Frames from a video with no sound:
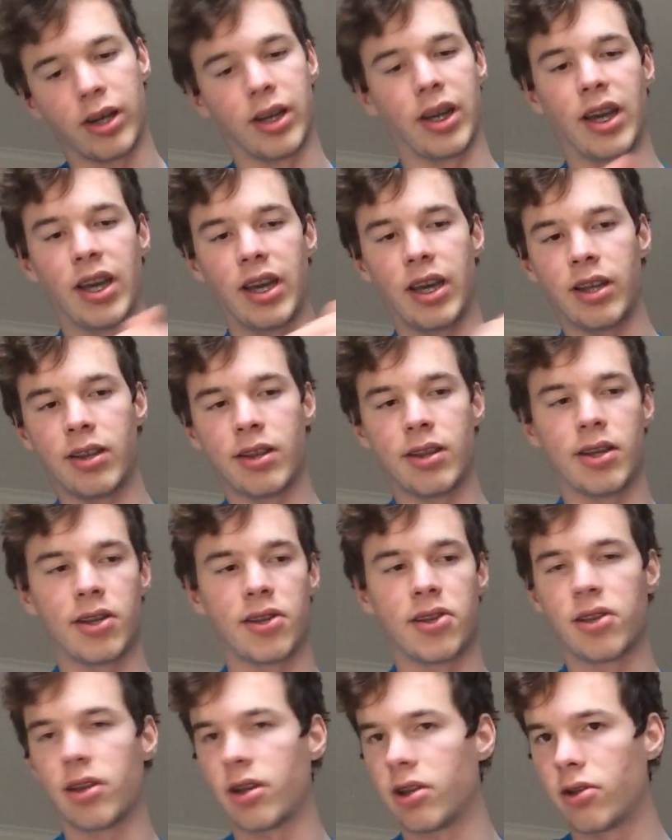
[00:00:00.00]
I had
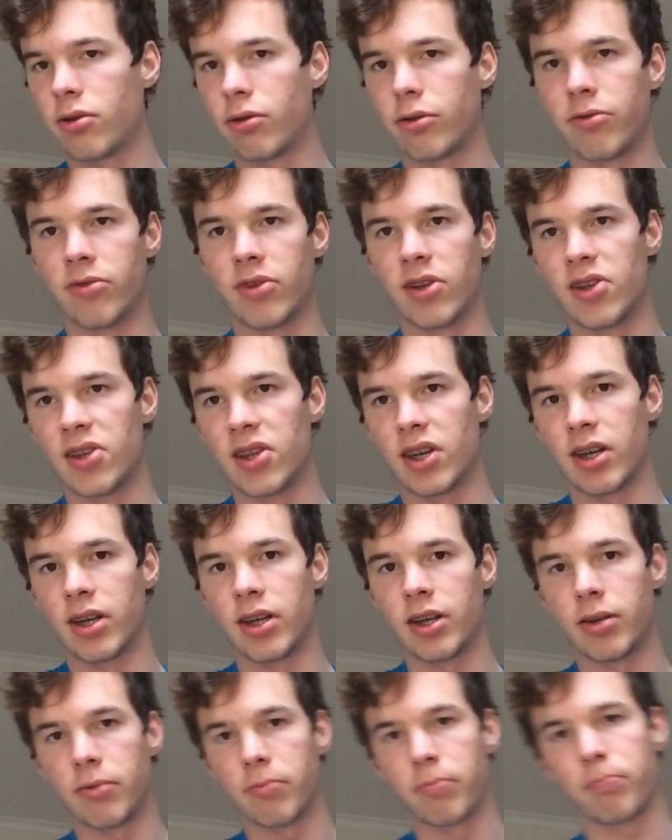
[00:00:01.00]
this sort of
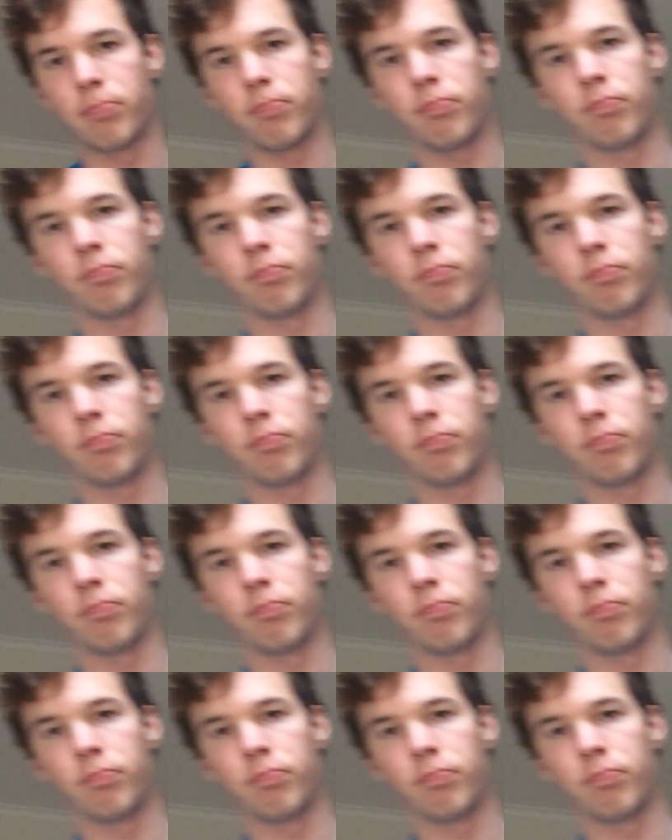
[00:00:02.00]
design,